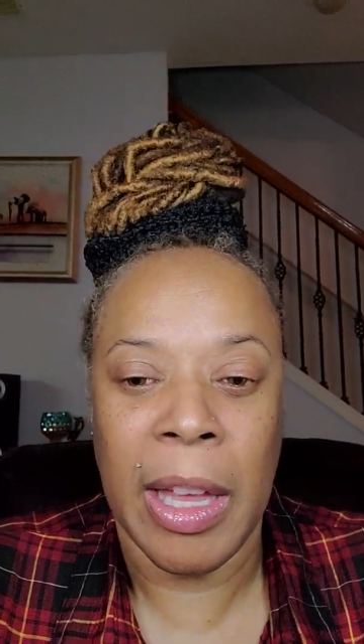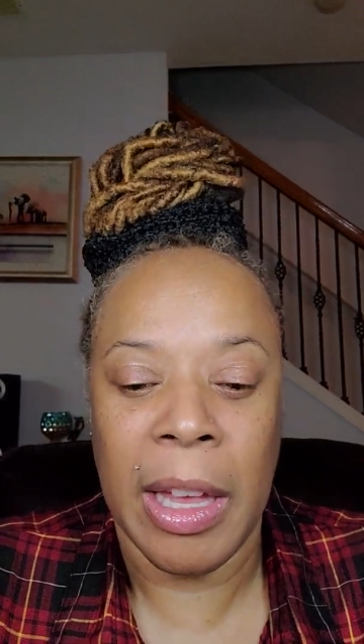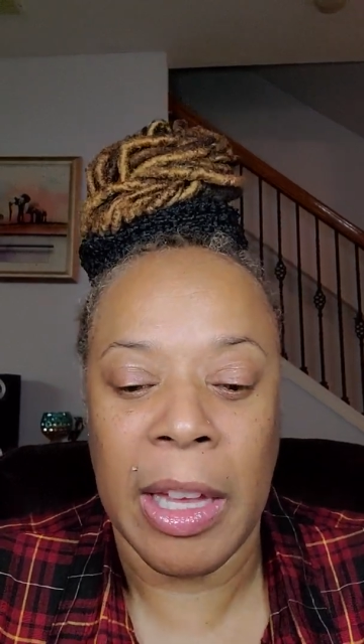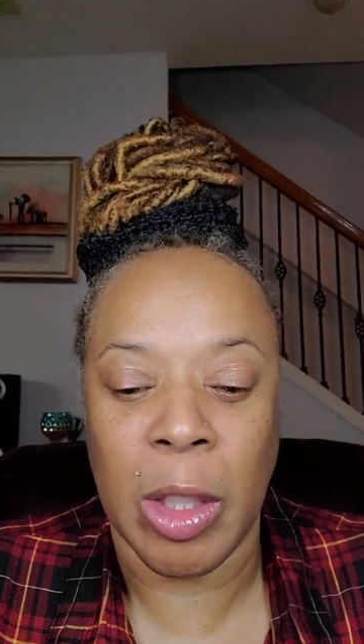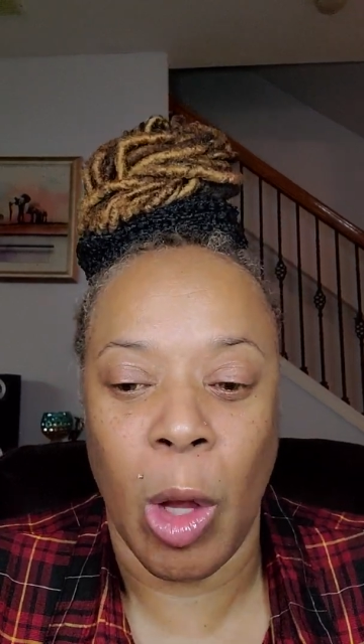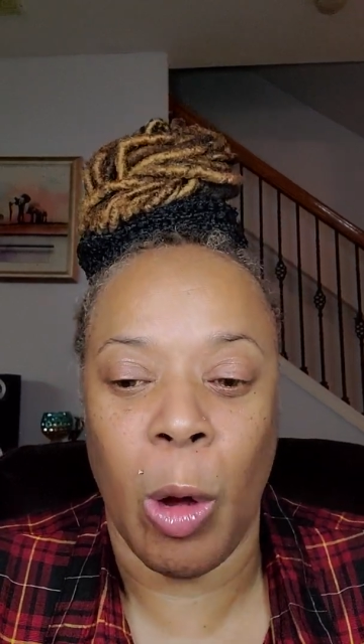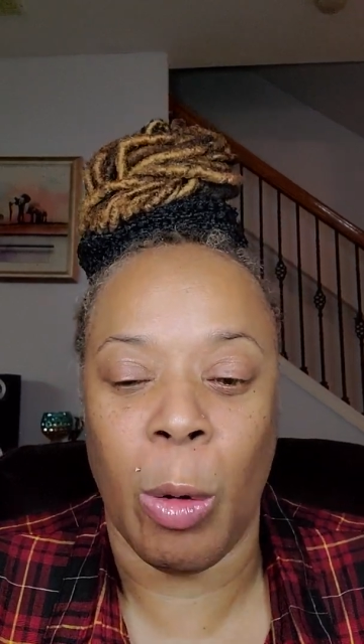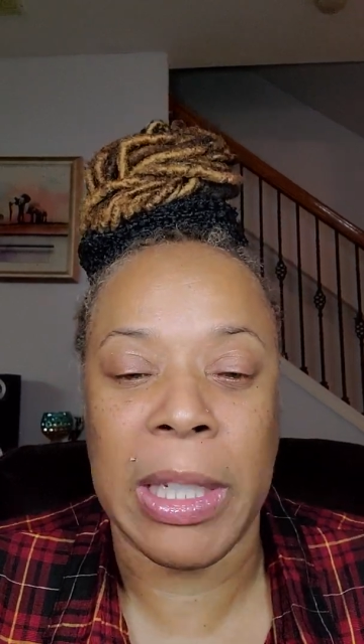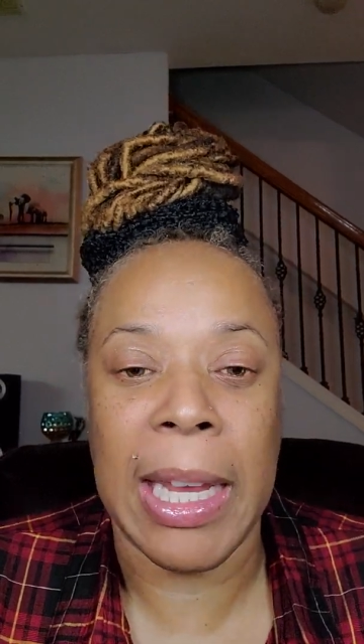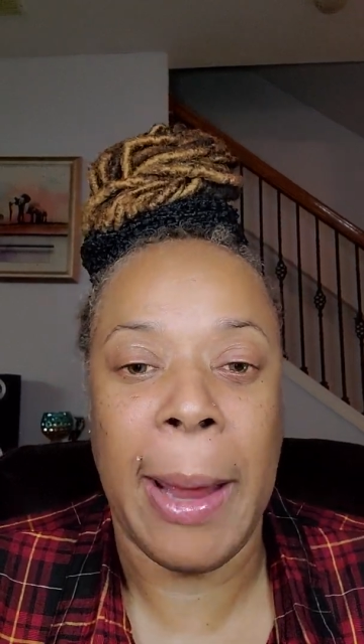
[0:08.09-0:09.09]
is
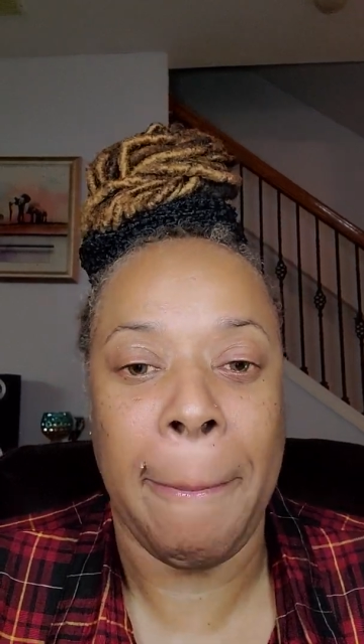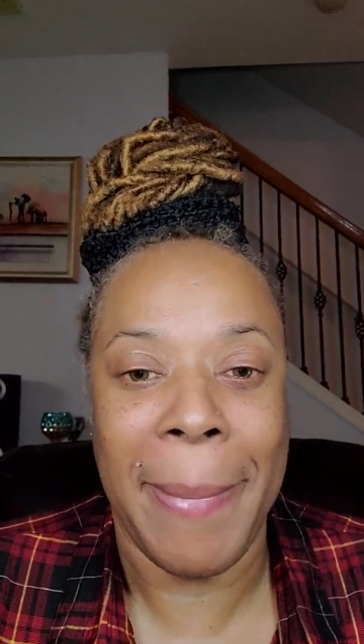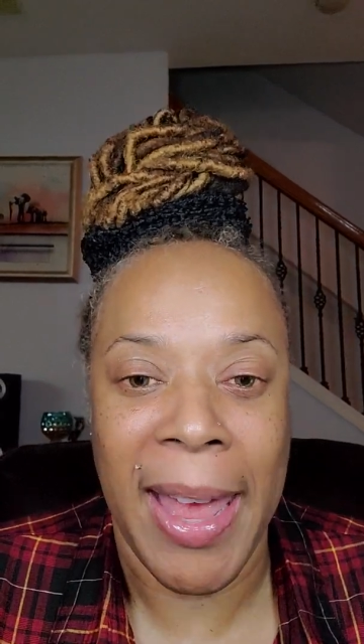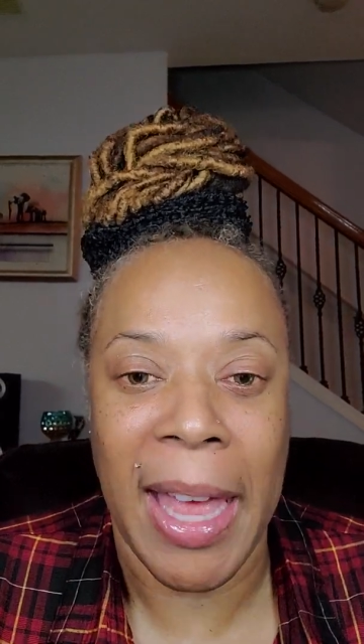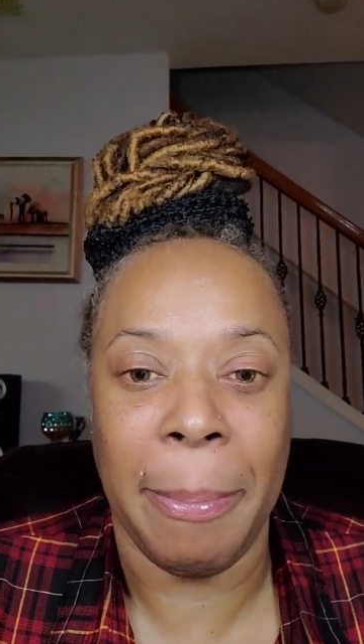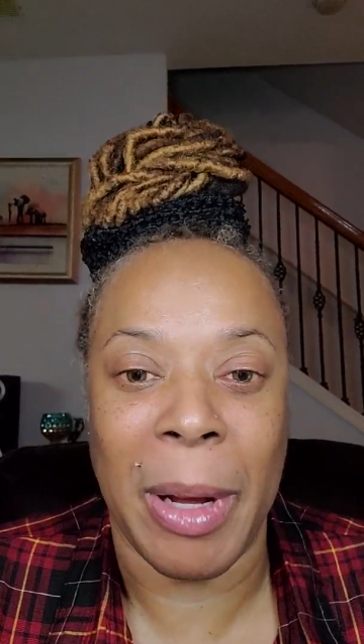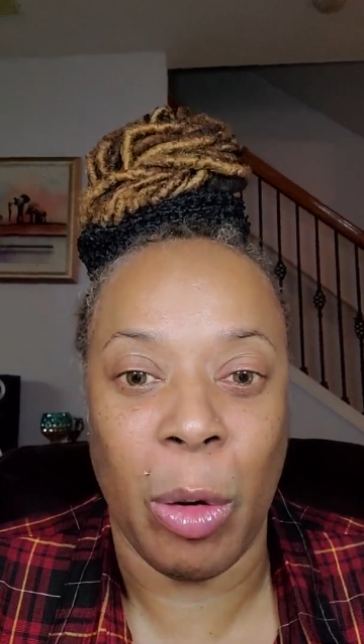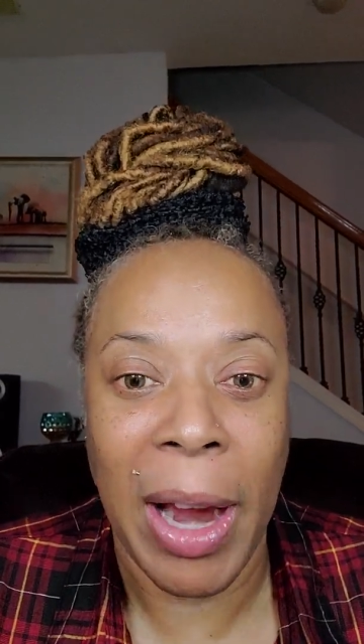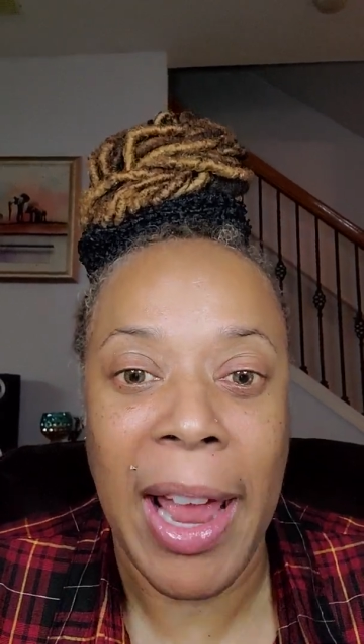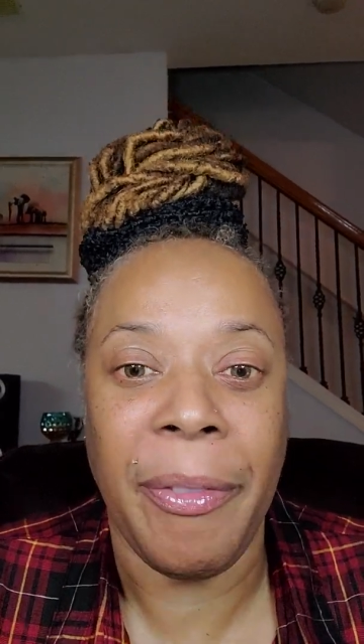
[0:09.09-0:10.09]
on the Pat
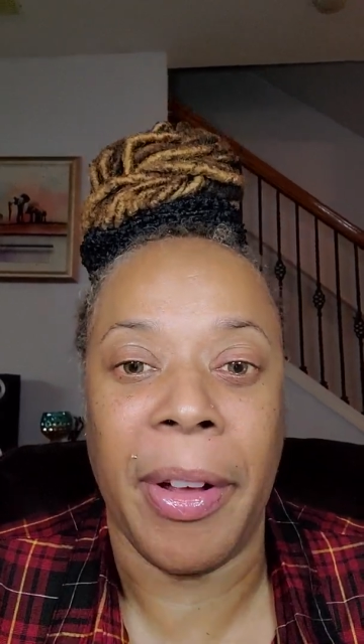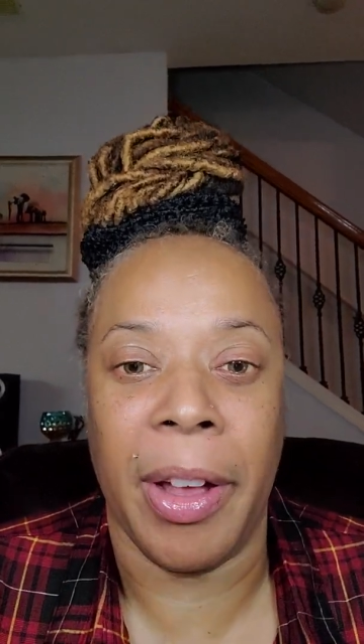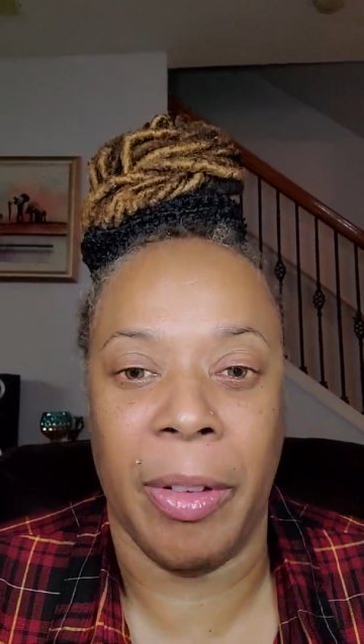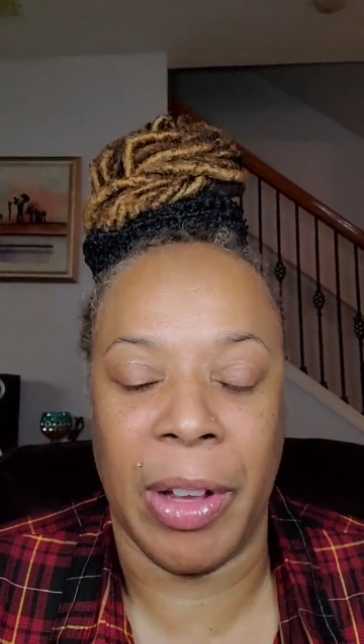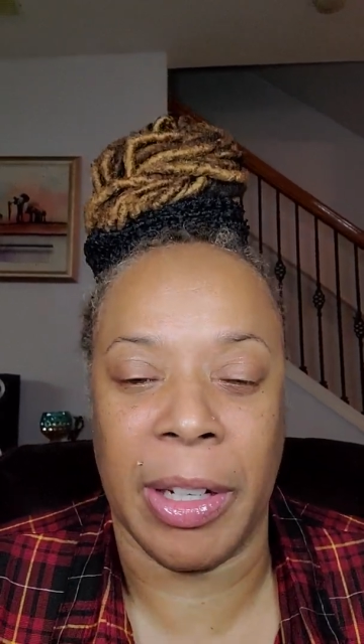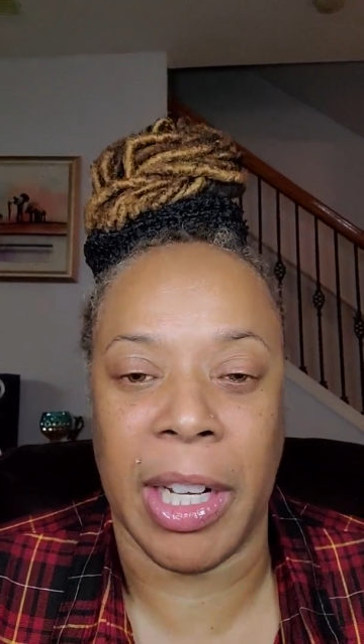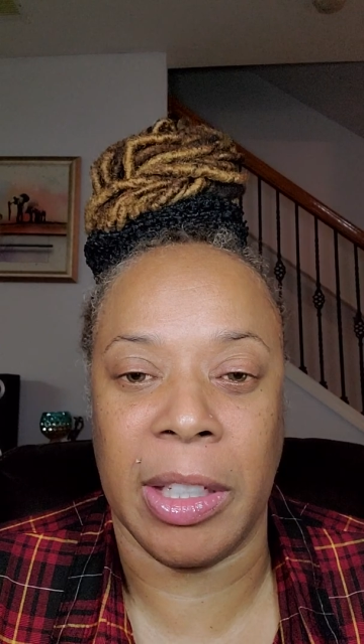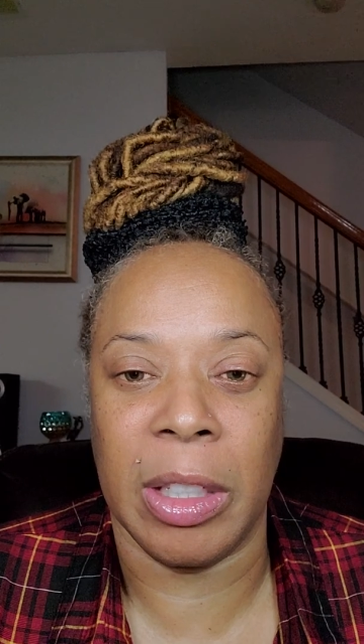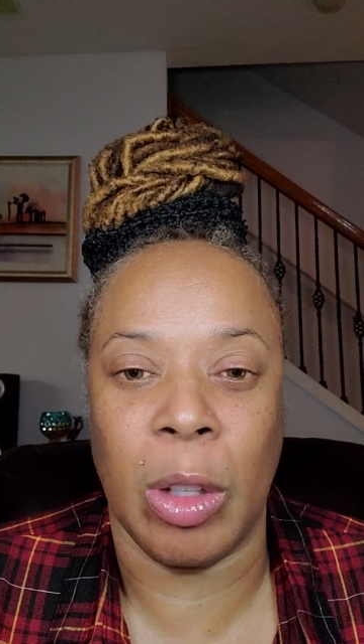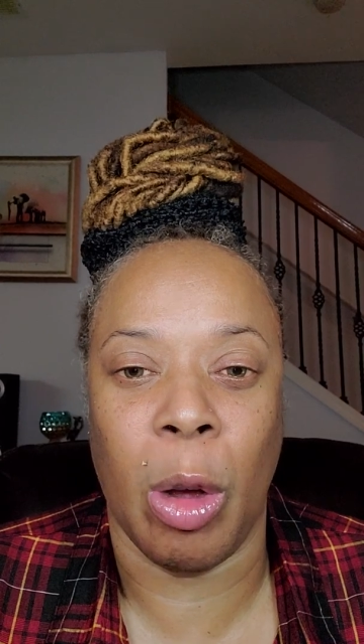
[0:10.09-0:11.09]
McGrath foundation,